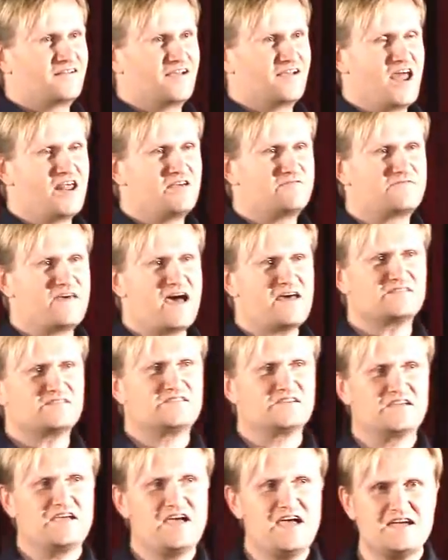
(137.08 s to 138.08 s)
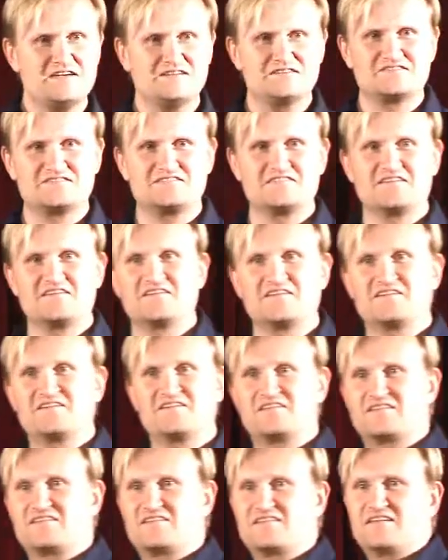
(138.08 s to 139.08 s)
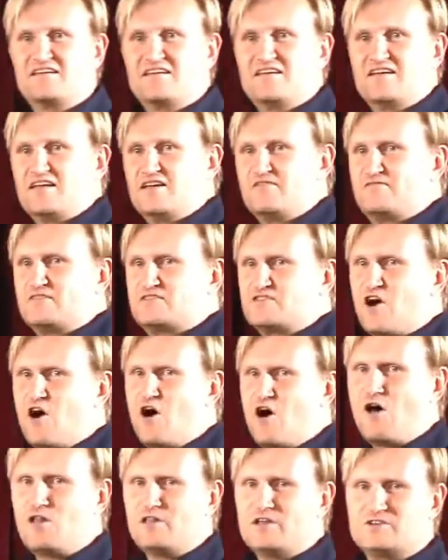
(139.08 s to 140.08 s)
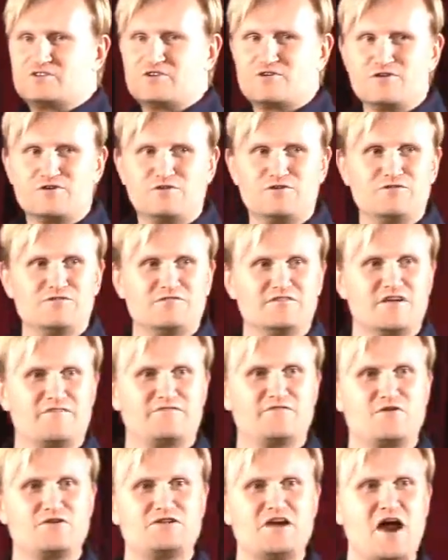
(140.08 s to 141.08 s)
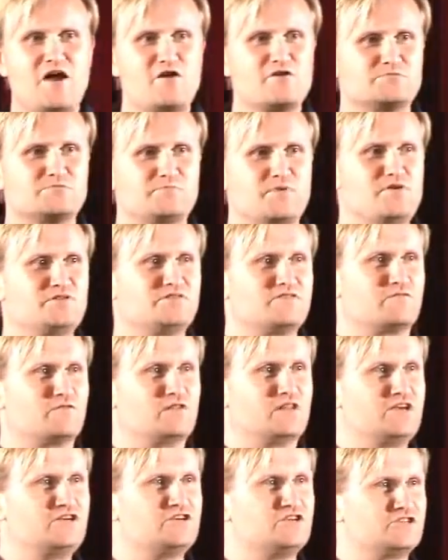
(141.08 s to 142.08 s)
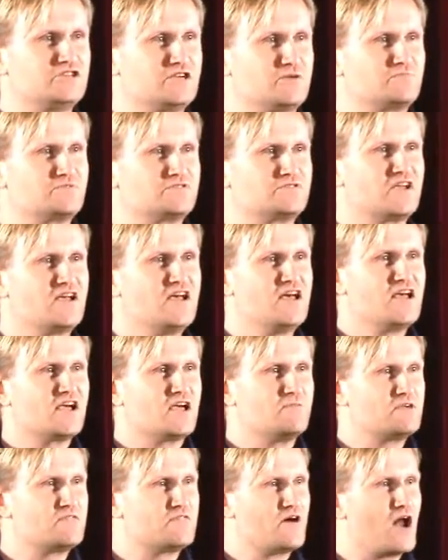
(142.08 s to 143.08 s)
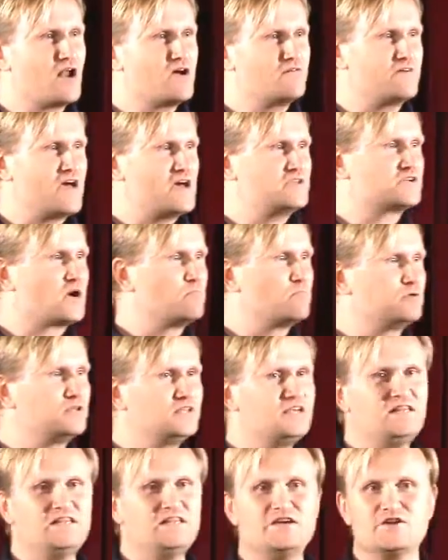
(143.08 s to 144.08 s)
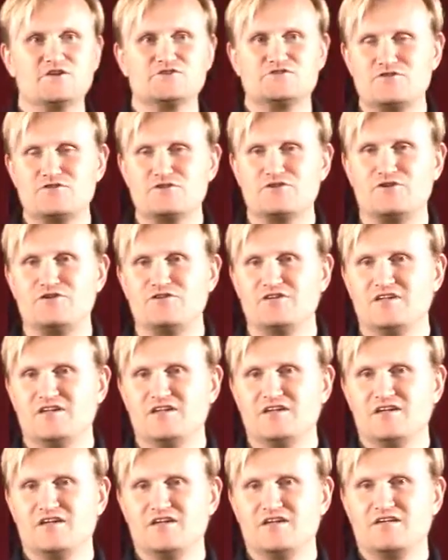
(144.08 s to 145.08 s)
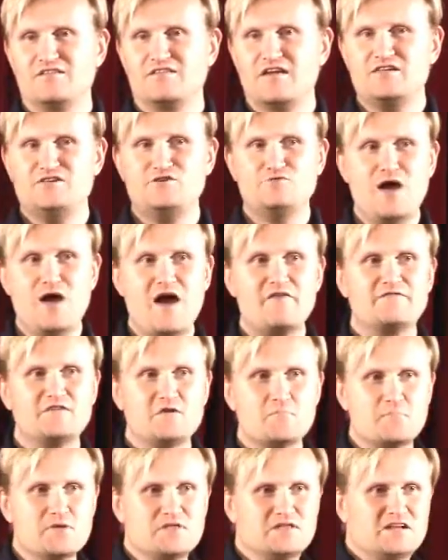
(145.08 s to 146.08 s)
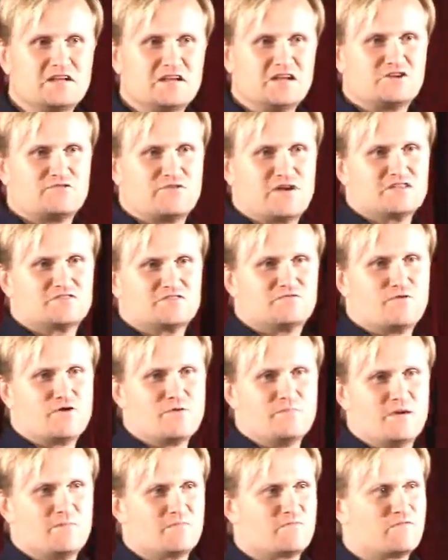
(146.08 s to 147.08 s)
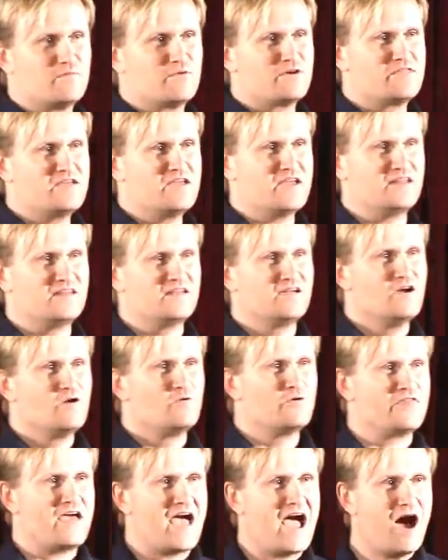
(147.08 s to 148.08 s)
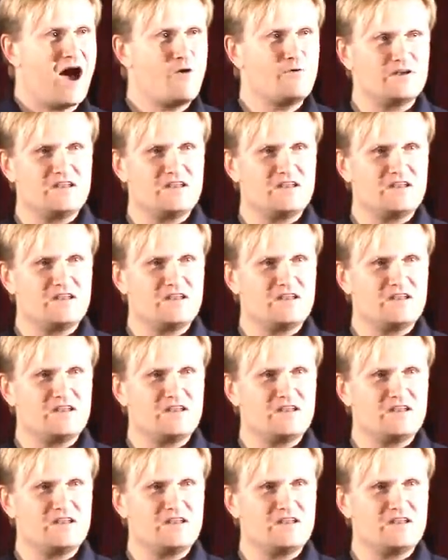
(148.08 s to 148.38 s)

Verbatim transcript: And if that's the case, if it's all internal, if your entire experience of relationships can be thought of as completely internal, then you have the ability to transform them from within without